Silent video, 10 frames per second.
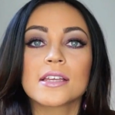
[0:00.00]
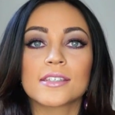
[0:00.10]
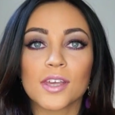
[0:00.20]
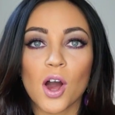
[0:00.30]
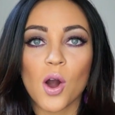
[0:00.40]

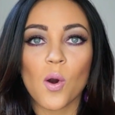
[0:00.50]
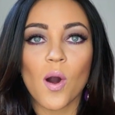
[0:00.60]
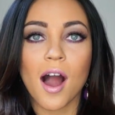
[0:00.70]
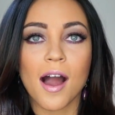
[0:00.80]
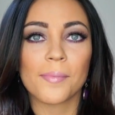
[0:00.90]
So
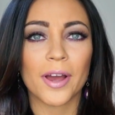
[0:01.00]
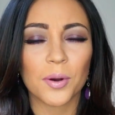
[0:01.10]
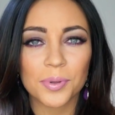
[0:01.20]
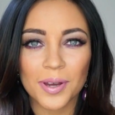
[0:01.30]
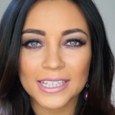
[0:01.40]
um, I
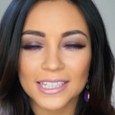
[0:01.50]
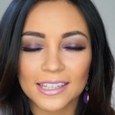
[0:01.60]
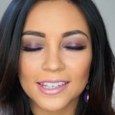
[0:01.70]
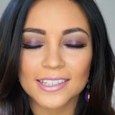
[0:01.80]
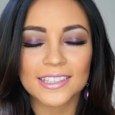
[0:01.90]
hope you guys
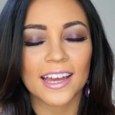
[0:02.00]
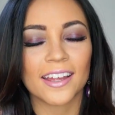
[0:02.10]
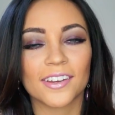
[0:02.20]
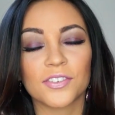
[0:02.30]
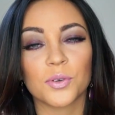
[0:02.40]
like this
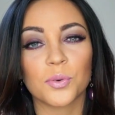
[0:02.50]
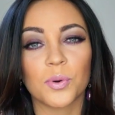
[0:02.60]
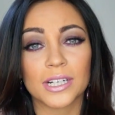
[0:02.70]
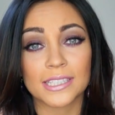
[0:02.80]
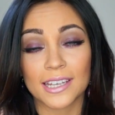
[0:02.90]
and if you
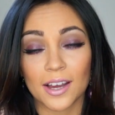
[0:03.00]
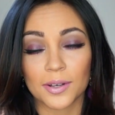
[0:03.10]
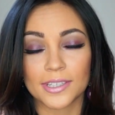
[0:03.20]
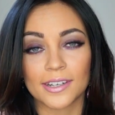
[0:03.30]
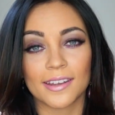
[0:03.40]
want to see how
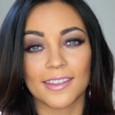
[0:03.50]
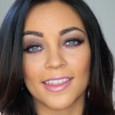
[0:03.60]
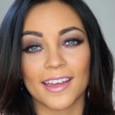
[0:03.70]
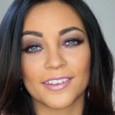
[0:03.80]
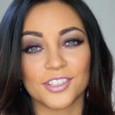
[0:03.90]
I did it
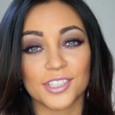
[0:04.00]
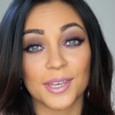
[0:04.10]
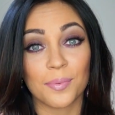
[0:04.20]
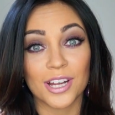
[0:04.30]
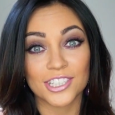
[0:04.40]
then just
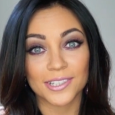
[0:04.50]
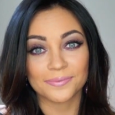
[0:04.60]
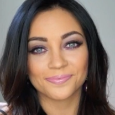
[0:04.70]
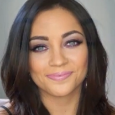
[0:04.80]
keep watching.